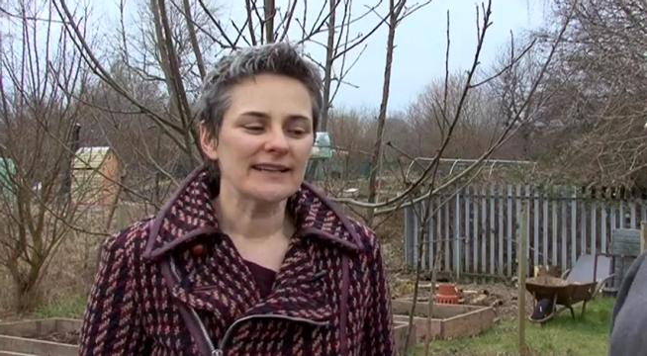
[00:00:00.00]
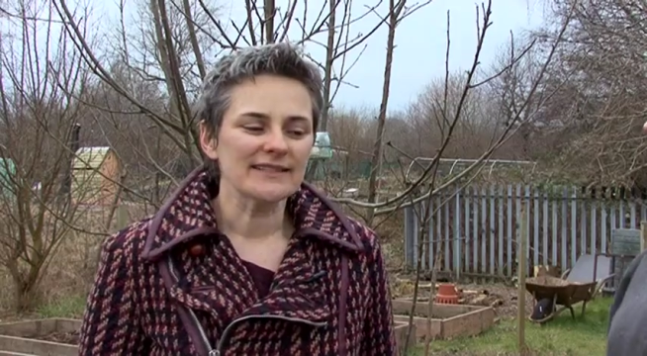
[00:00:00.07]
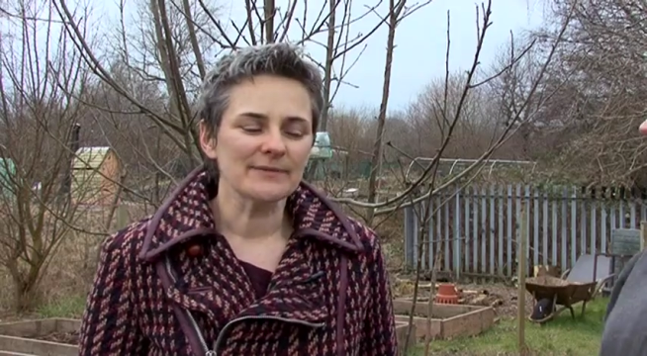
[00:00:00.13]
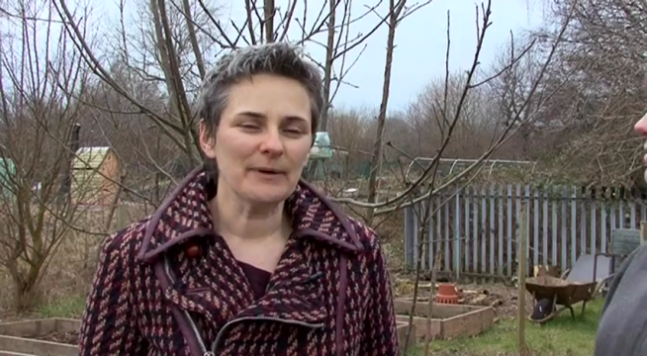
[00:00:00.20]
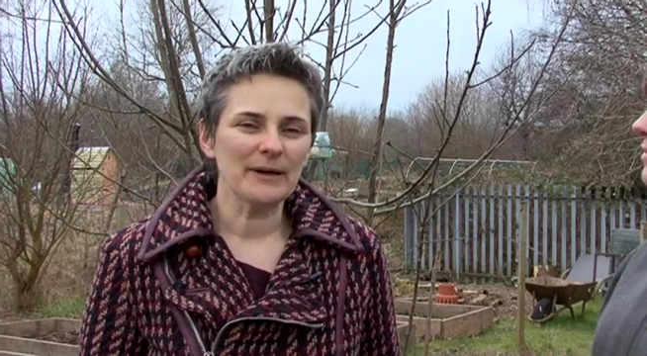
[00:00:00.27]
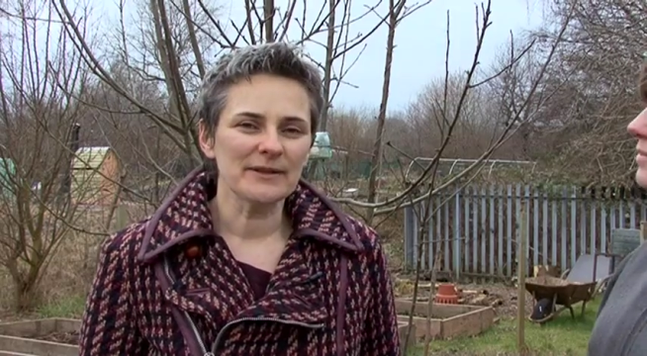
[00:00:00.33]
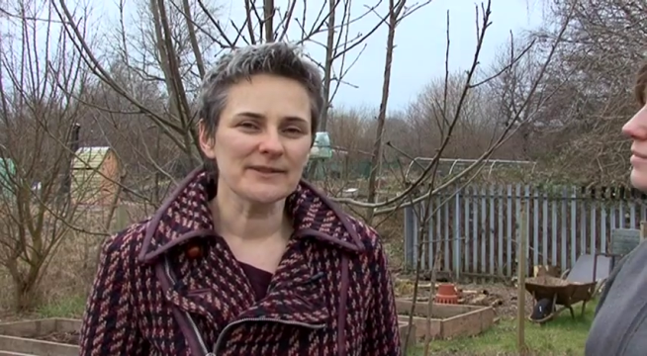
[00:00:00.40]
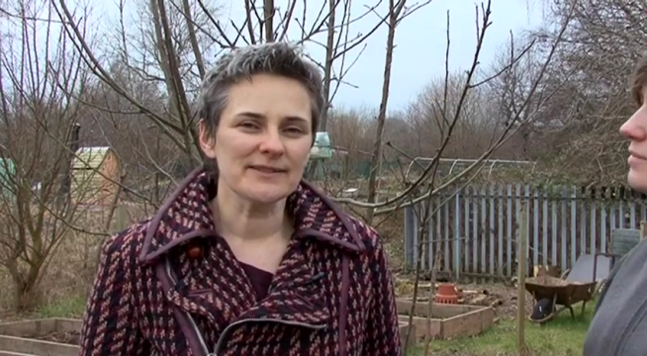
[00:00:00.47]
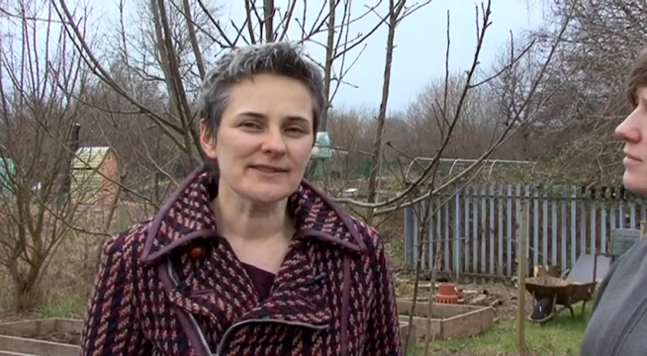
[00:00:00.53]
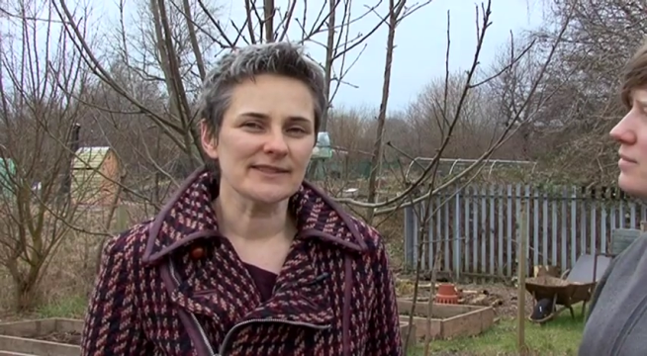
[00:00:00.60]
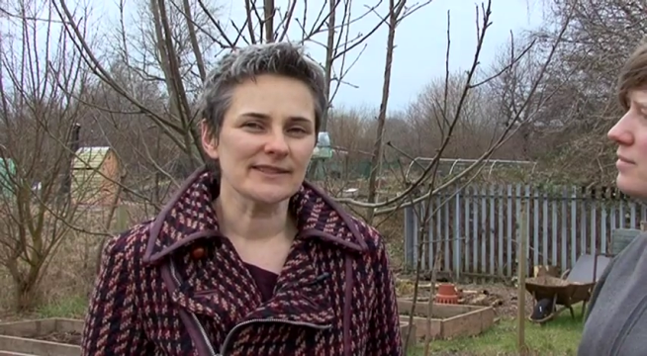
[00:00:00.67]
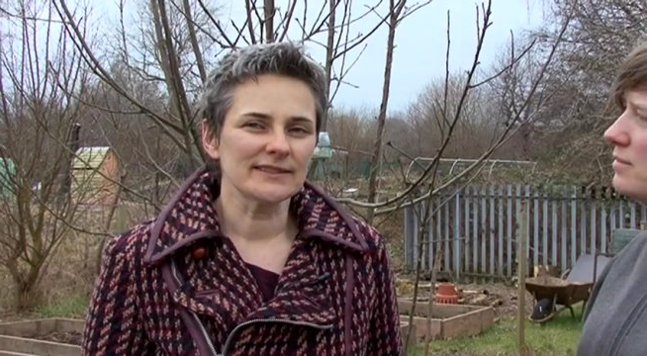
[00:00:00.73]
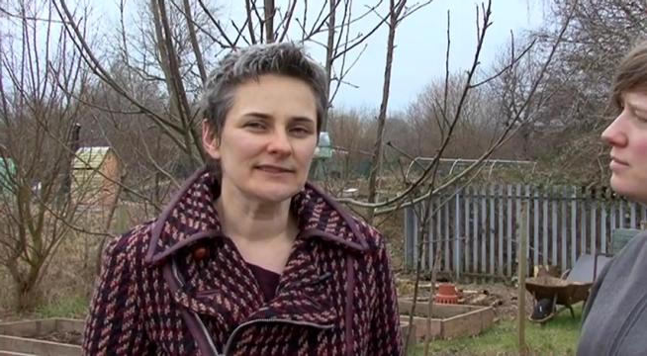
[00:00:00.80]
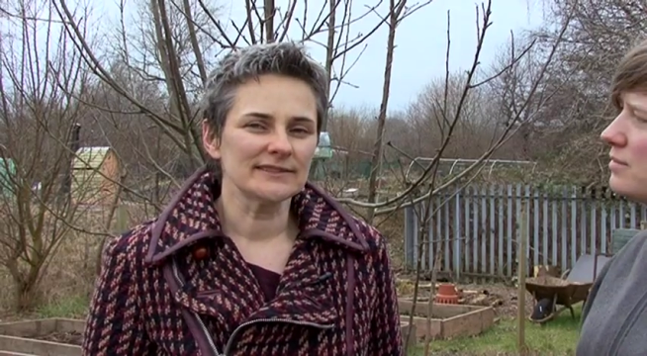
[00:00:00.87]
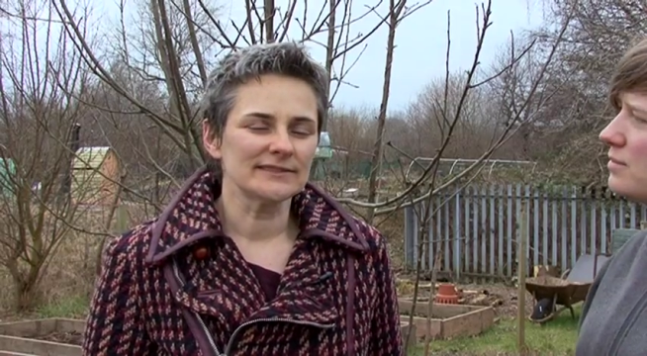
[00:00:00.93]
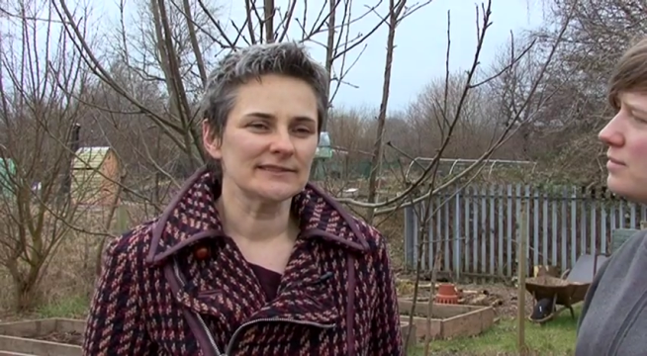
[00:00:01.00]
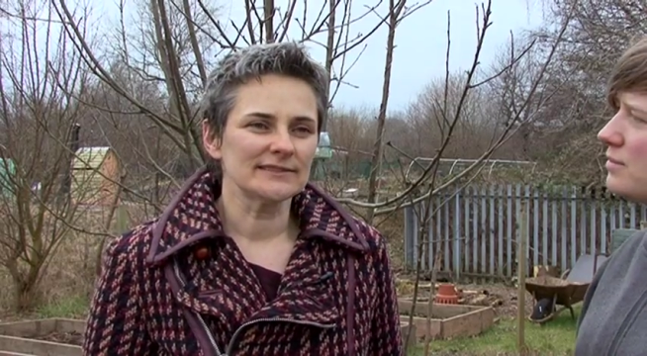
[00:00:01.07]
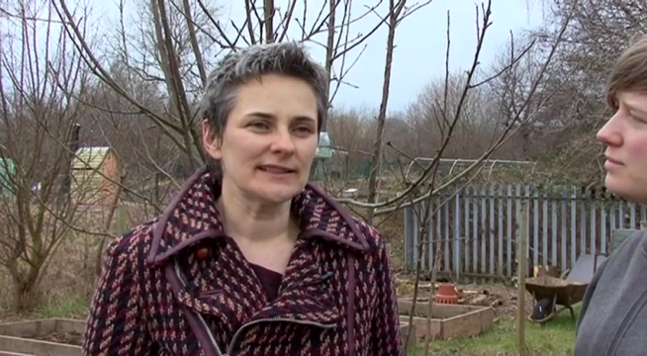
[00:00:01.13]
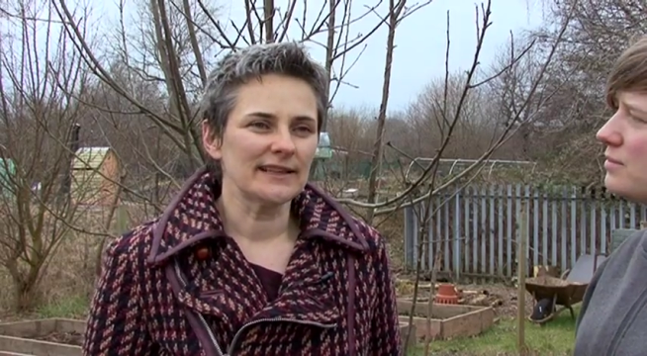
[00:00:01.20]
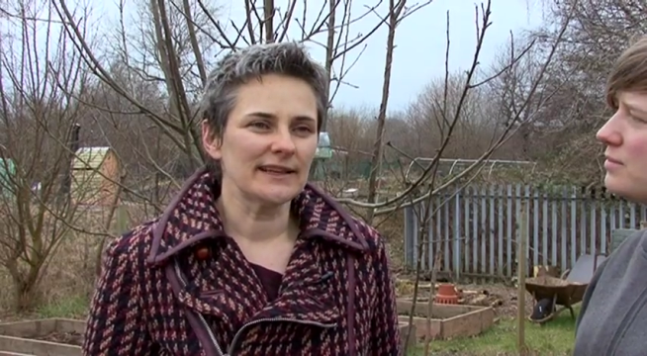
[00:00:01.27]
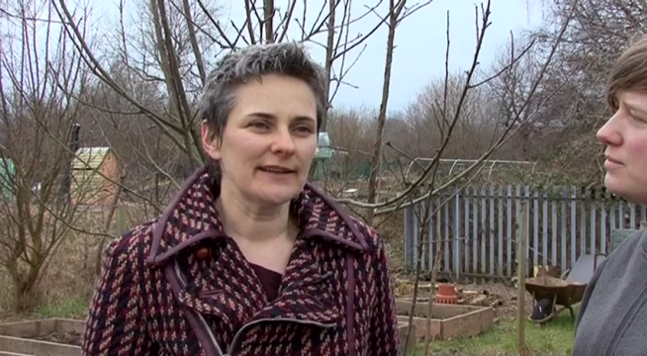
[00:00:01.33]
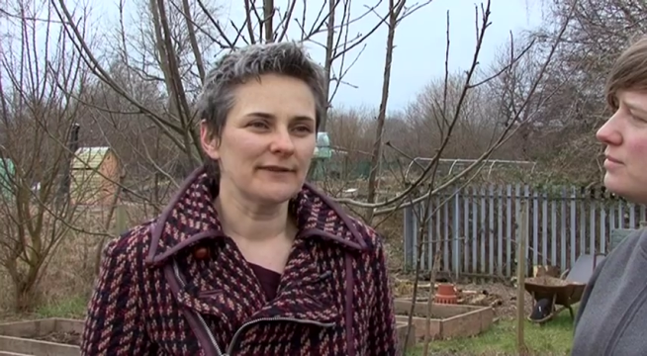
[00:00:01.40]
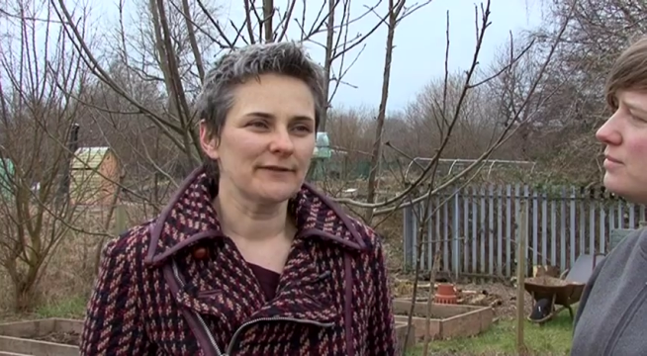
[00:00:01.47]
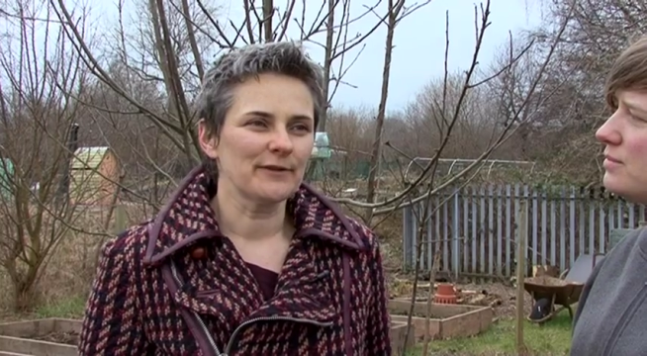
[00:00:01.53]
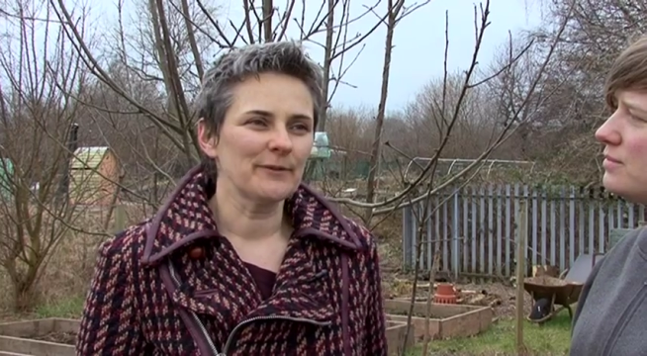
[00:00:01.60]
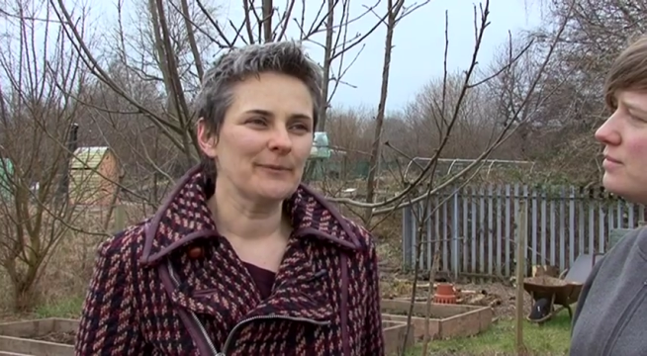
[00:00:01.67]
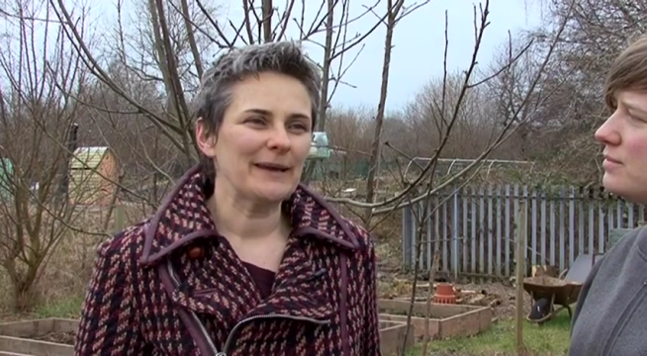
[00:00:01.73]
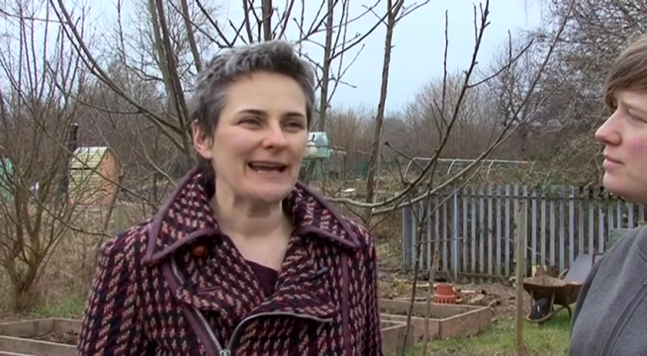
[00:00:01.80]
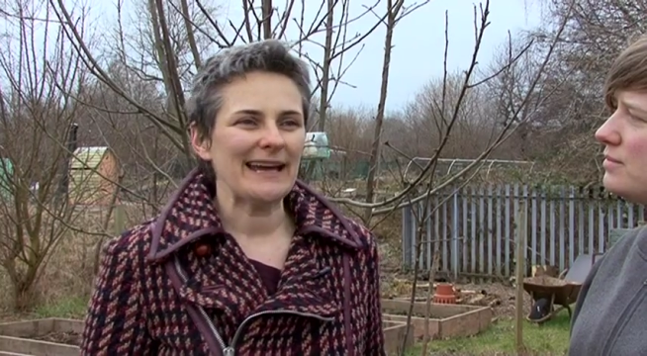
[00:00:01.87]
I suppose for me